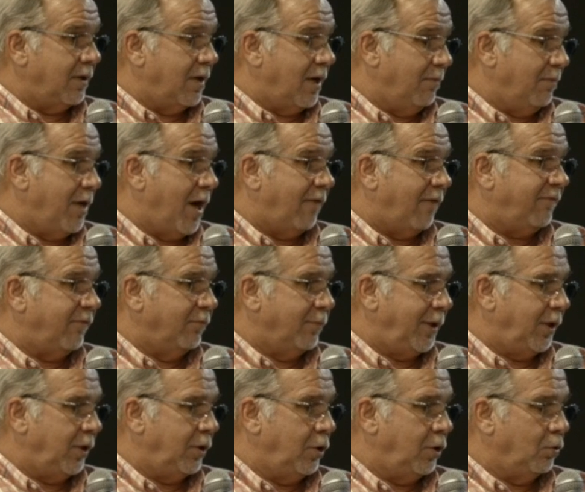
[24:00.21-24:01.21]
I'm not
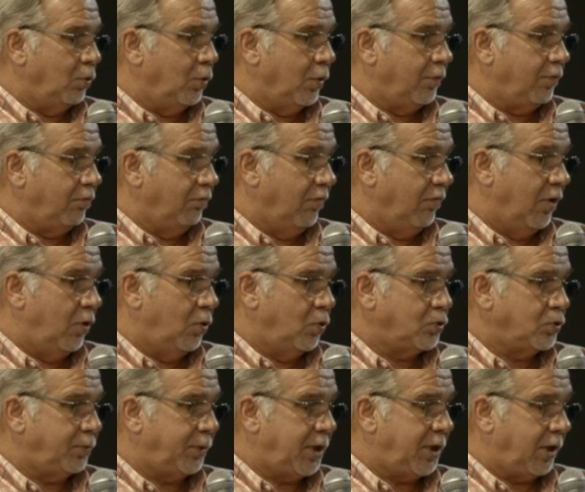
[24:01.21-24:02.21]
familiar with
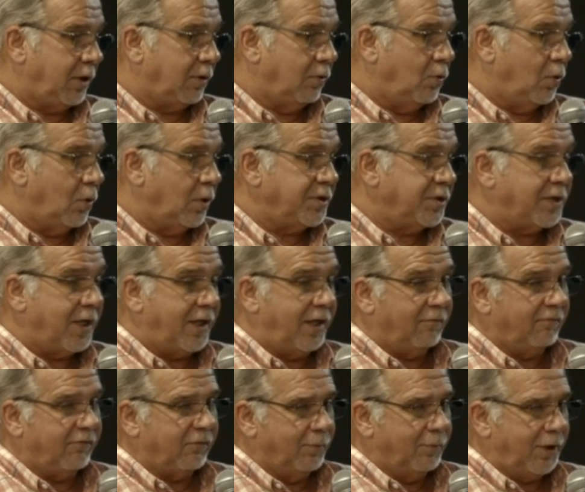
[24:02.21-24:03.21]
those particular ones. I
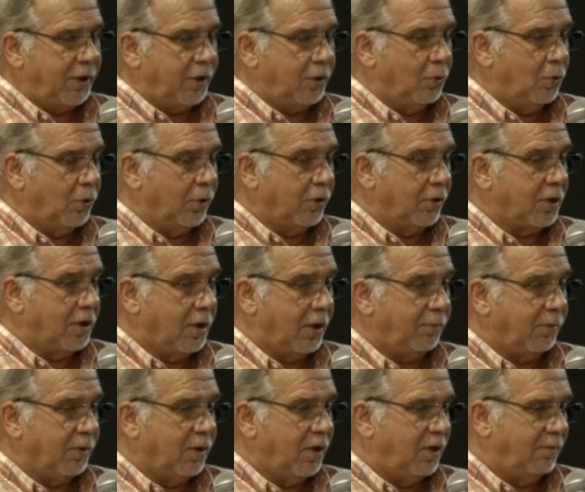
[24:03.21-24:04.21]
am familiar with a
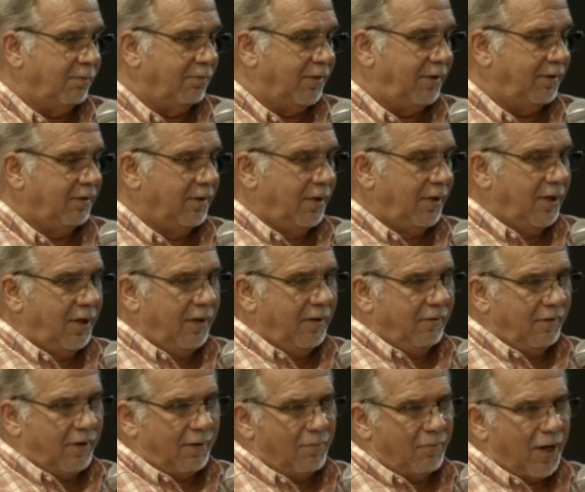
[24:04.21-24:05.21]
couple of them
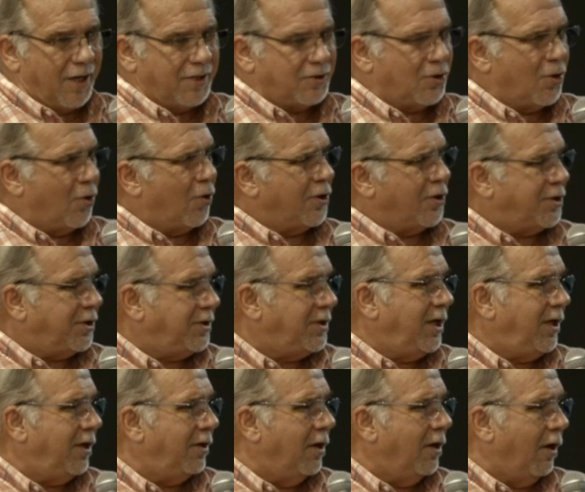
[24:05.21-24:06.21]
that might charge you
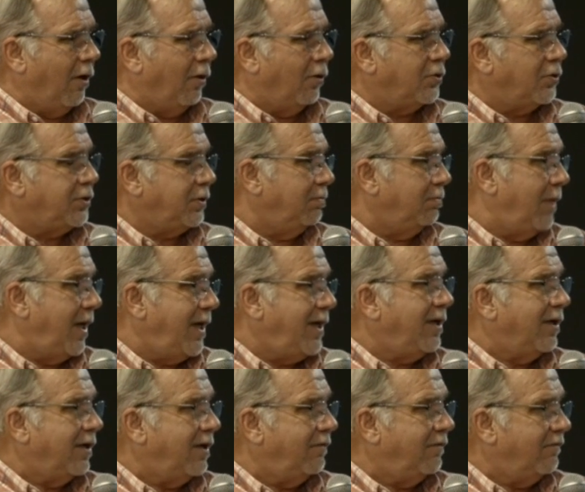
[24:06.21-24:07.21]
$10 to make
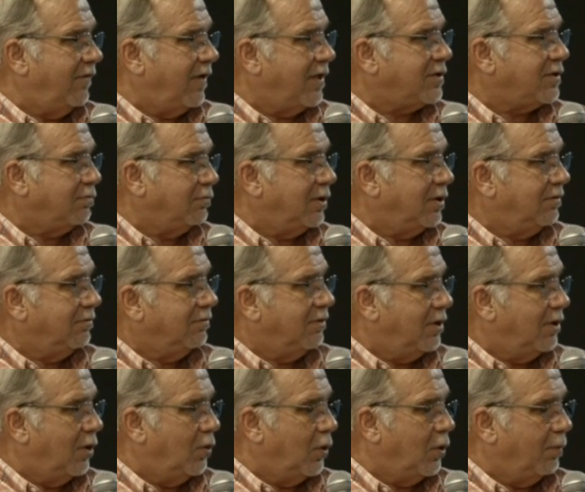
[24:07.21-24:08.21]
an investment,
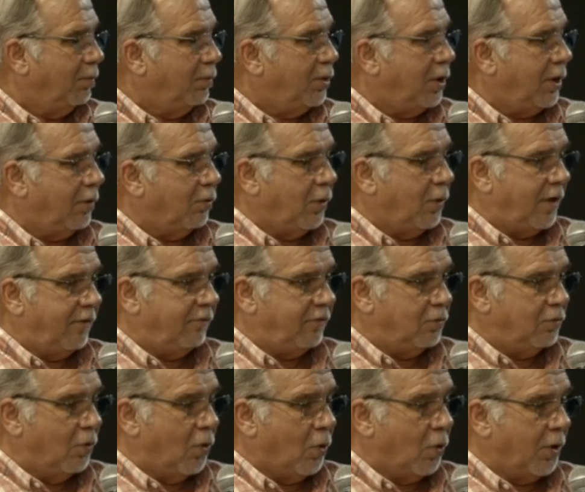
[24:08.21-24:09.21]
and put it wherever you
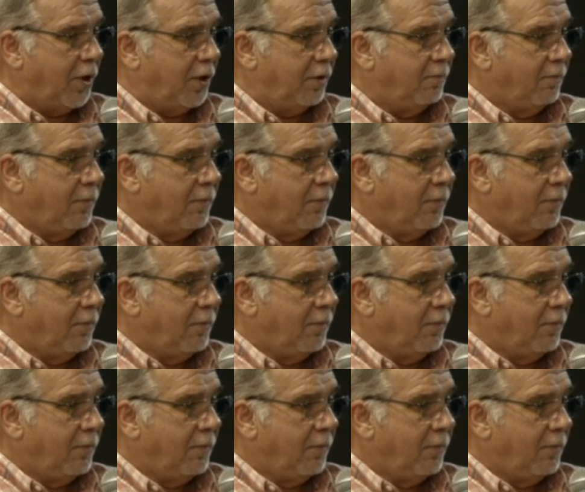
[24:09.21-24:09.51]
want it.